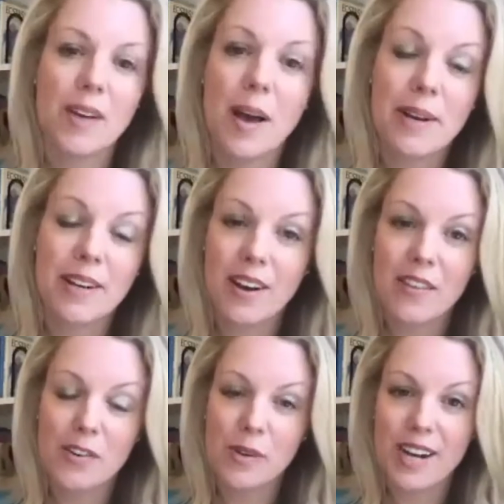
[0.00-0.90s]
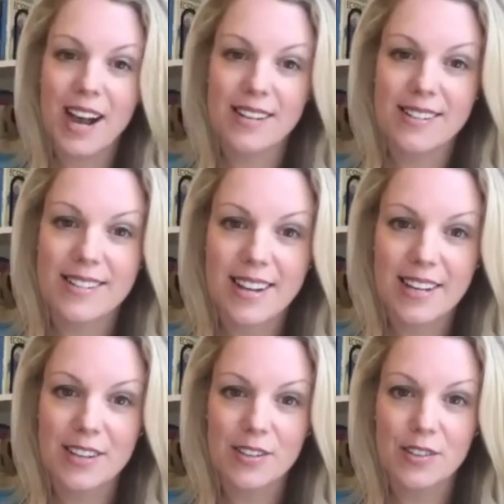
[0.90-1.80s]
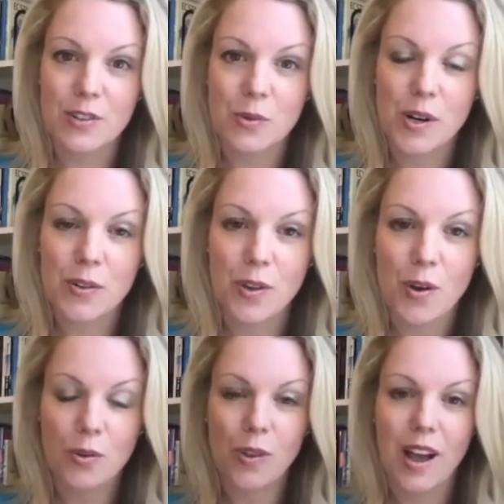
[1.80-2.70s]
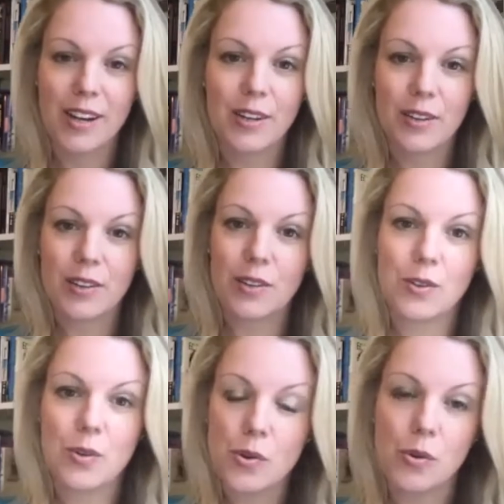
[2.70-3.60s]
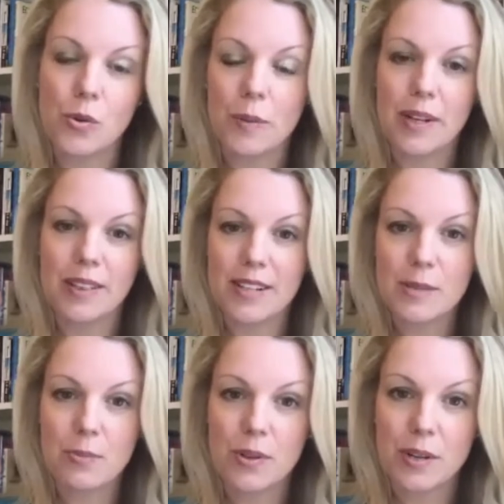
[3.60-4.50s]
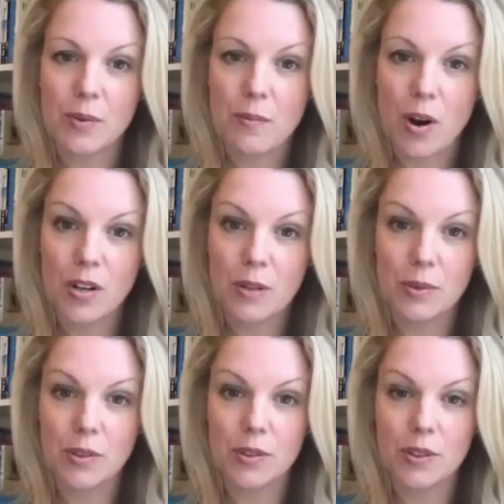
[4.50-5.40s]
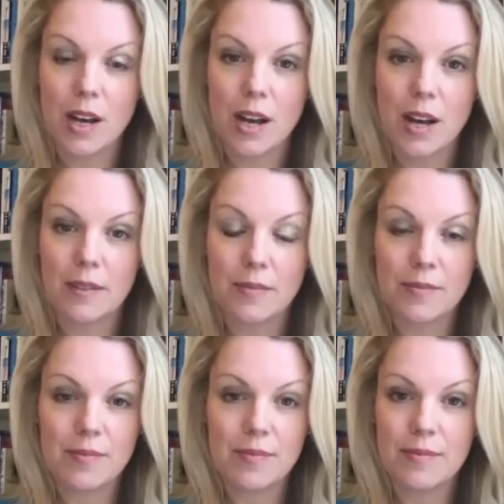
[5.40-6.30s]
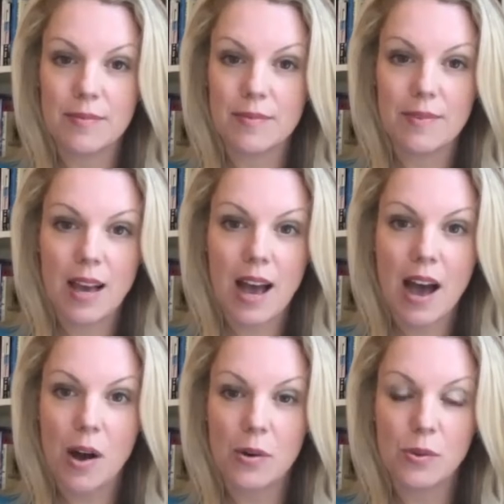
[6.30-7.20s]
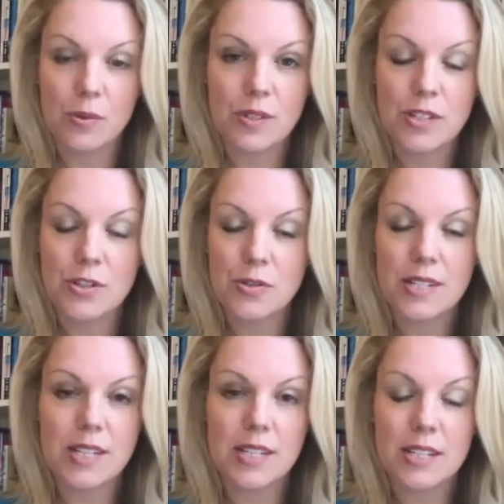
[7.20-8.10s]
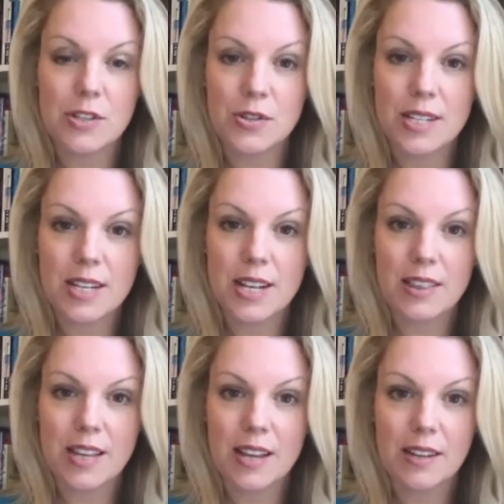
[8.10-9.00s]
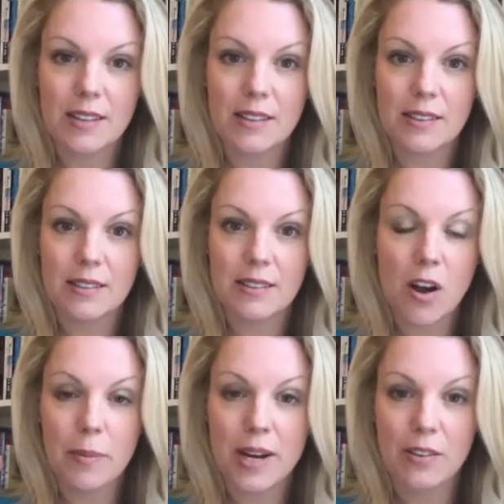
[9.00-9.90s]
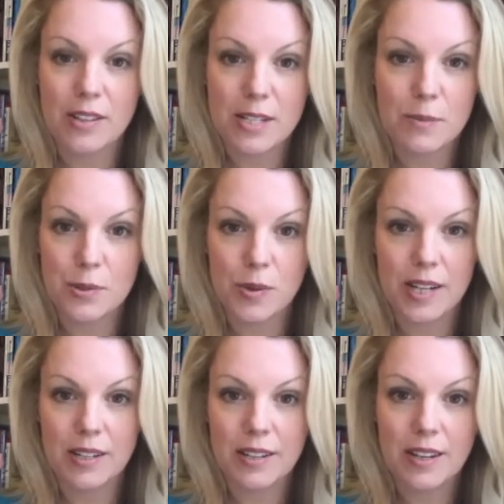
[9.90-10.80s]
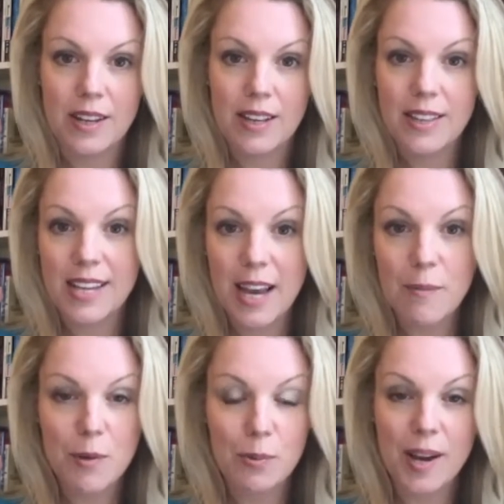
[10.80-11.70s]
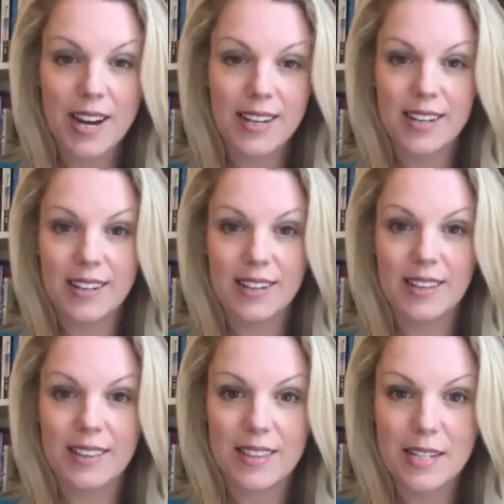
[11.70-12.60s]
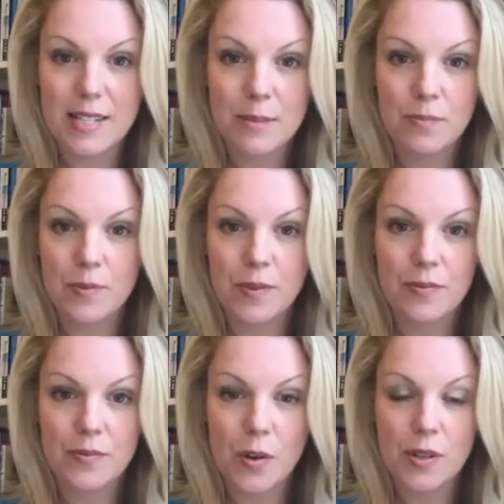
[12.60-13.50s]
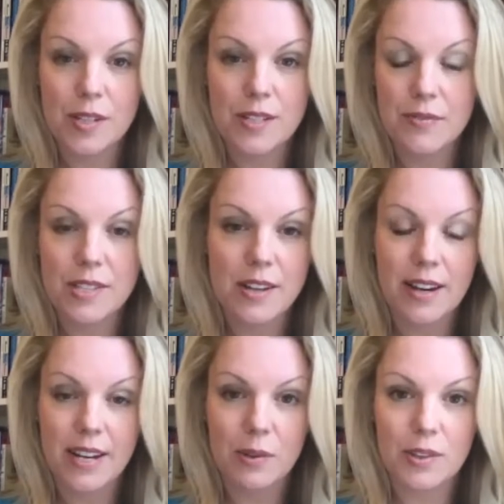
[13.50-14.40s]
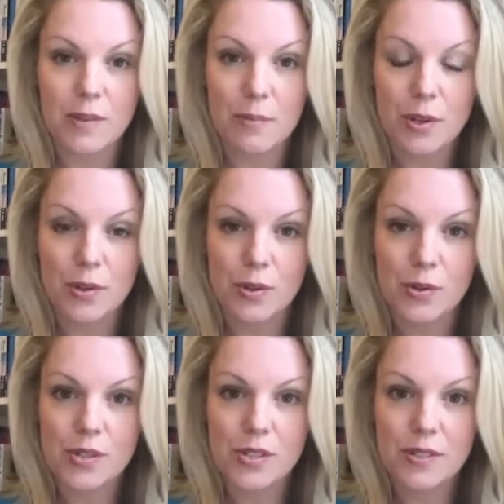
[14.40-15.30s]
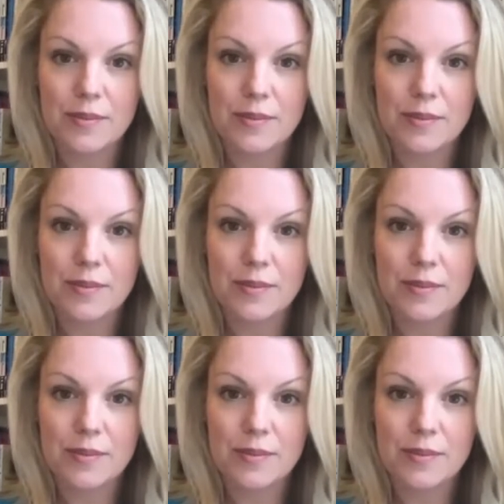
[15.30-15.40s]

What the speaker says: I mean, not everyone has a second career though, like you. I mean, that's pretty remarkable. How did you see anything commonalities between the game you played and this focus of study with computers?